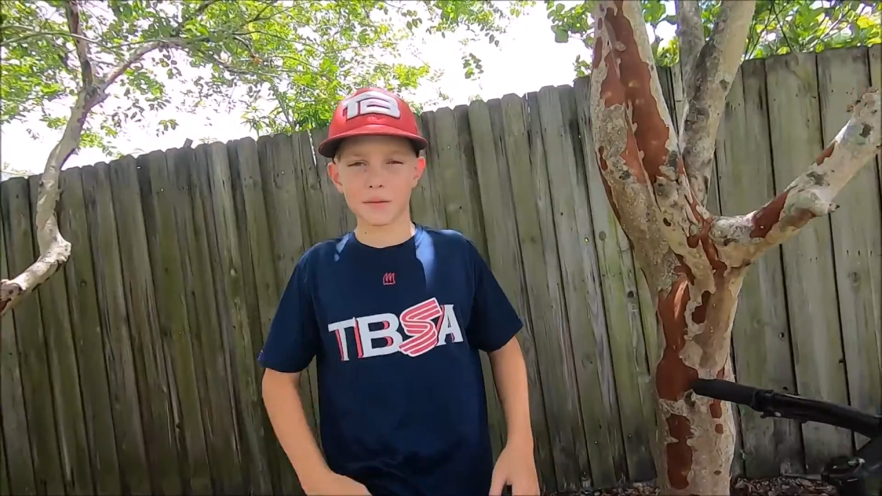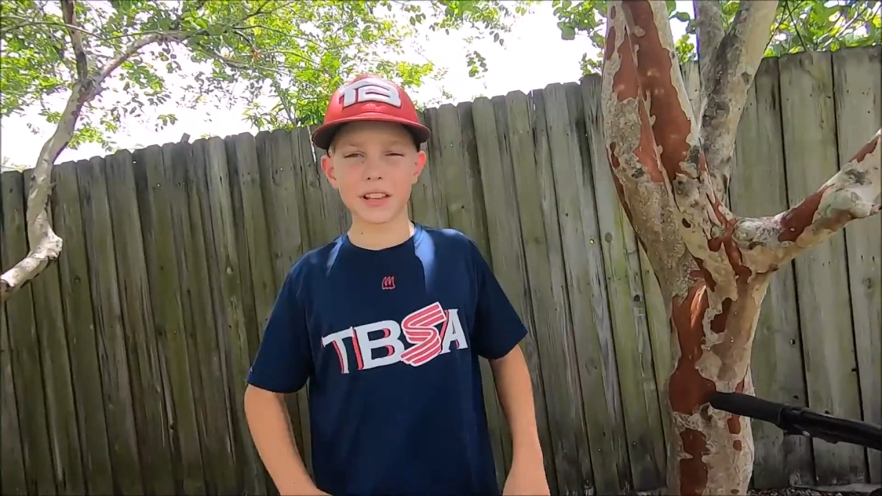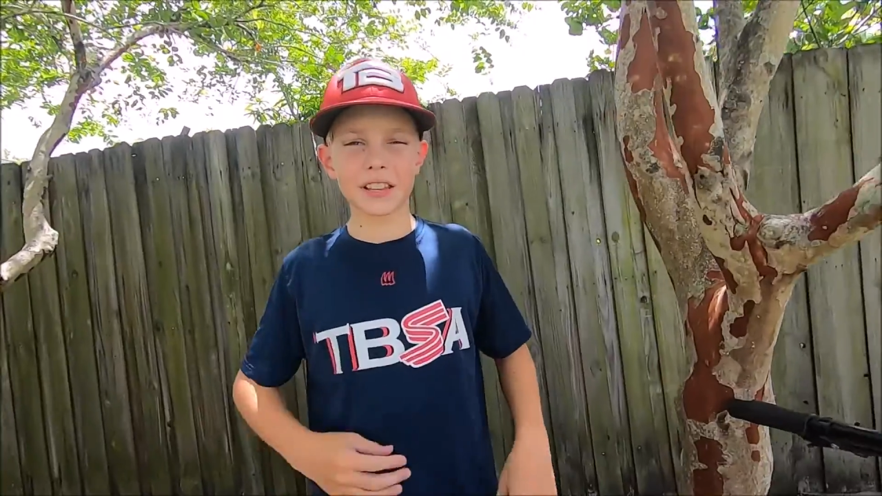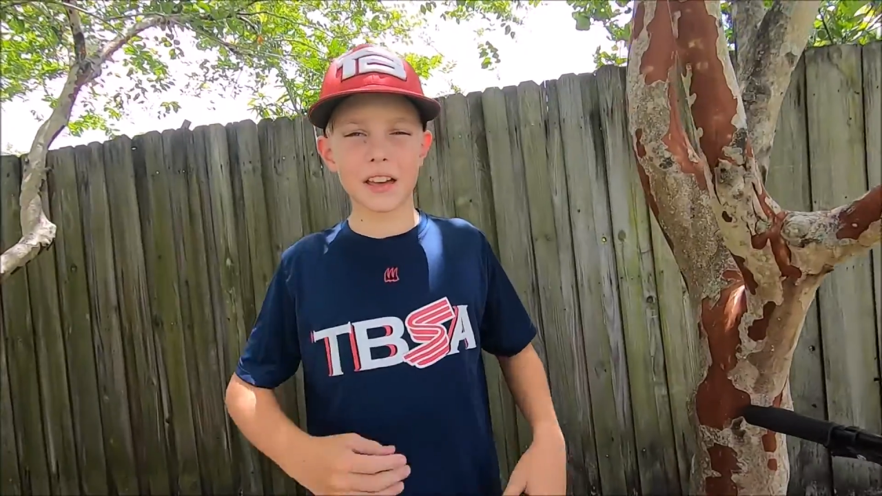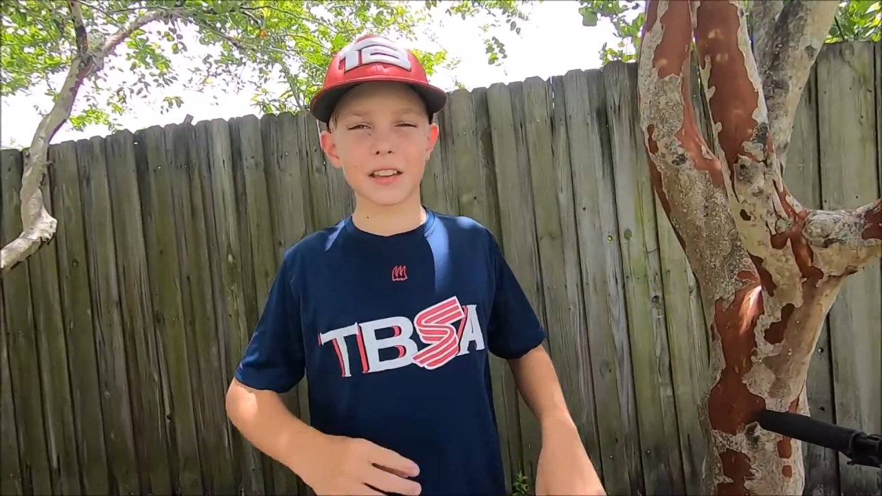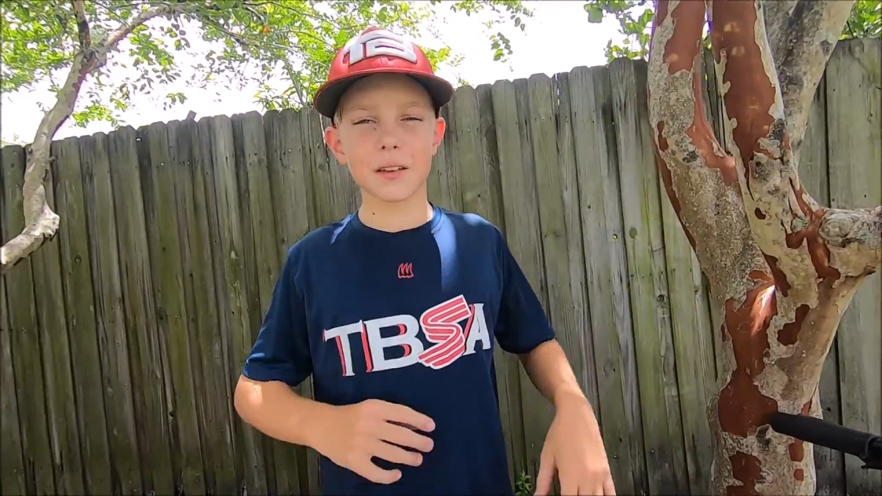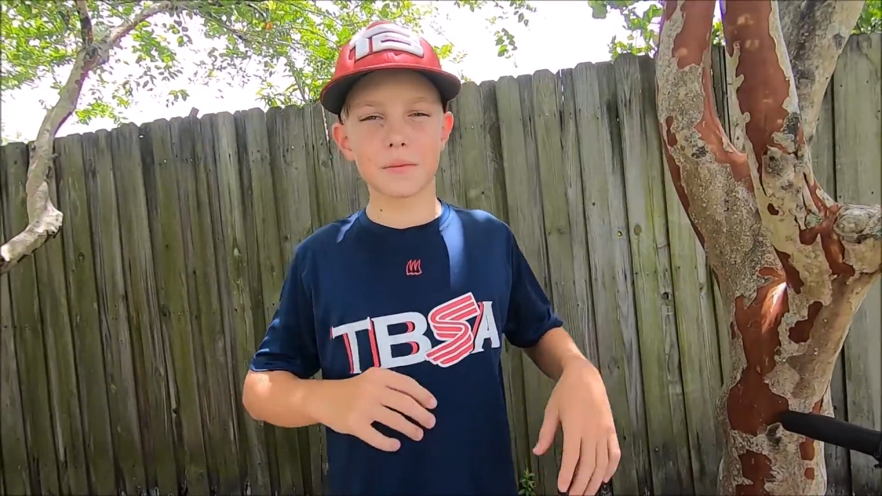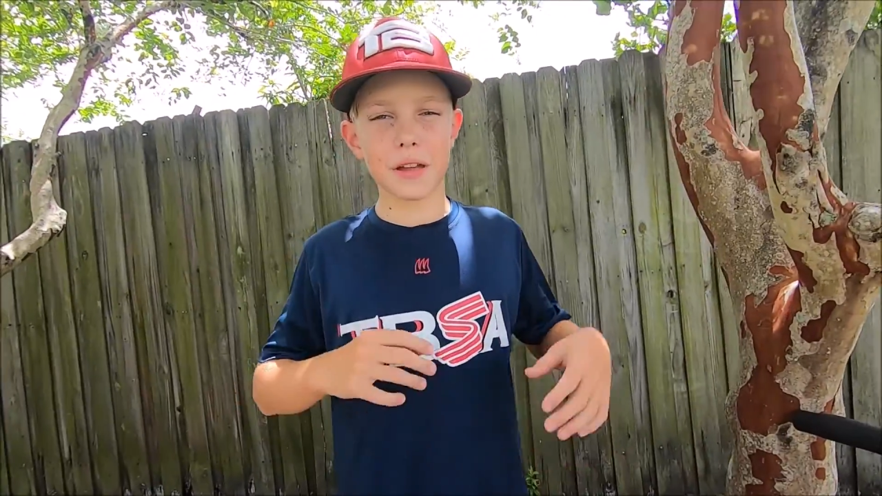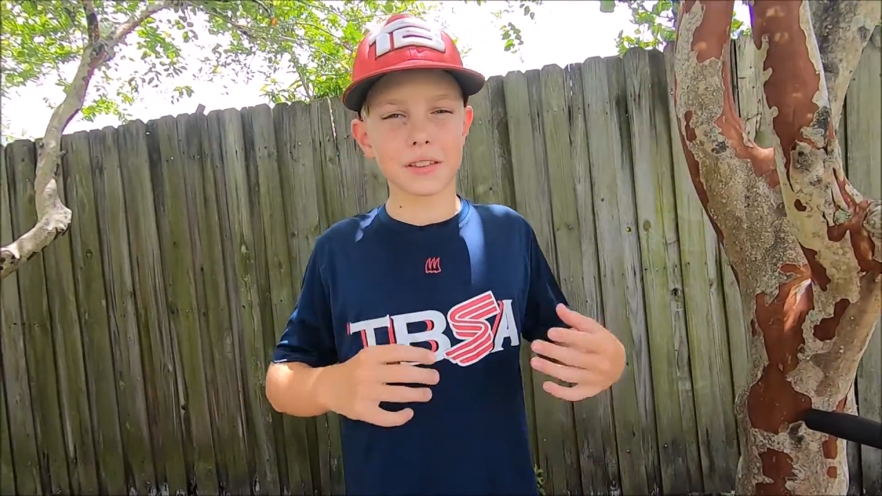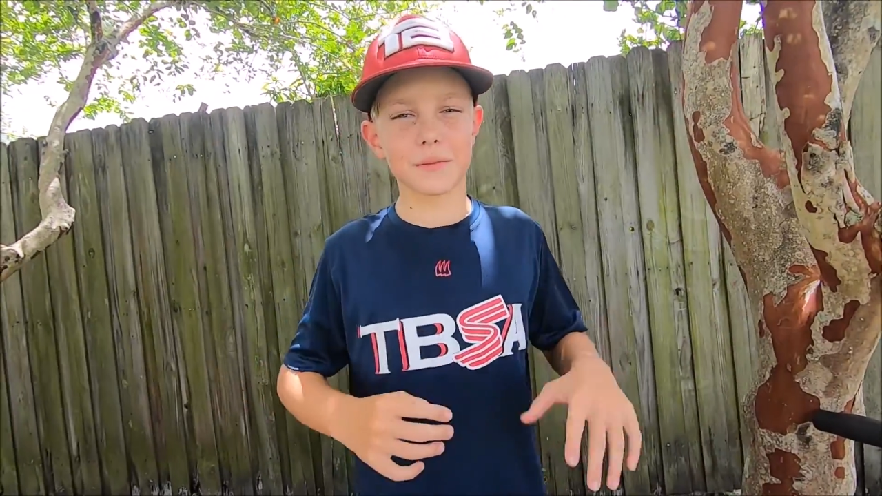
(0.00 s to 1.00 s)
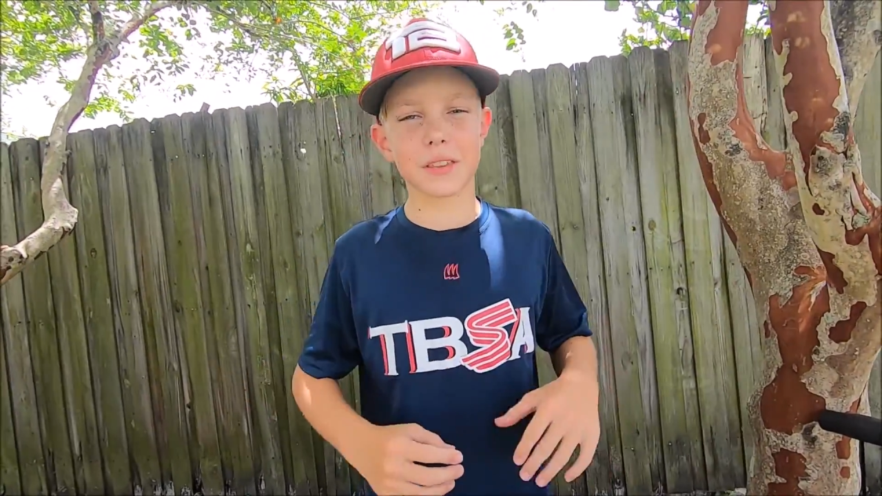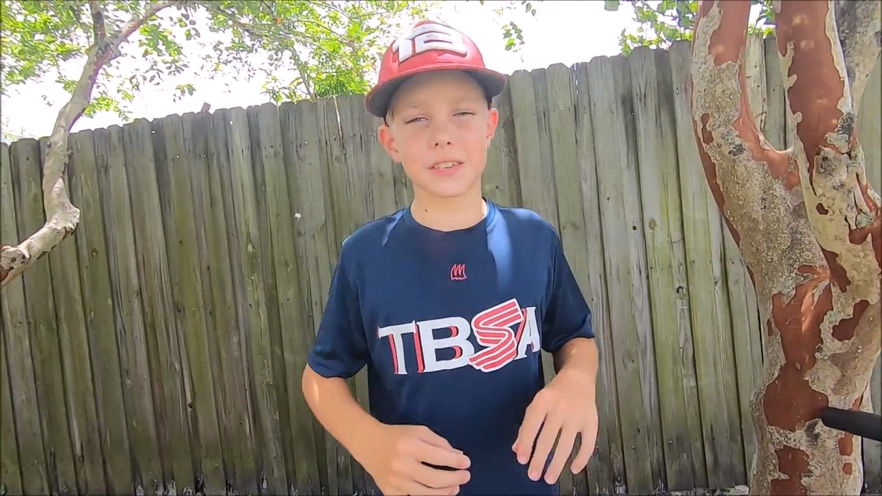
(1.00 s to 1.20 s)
Let me tell you about some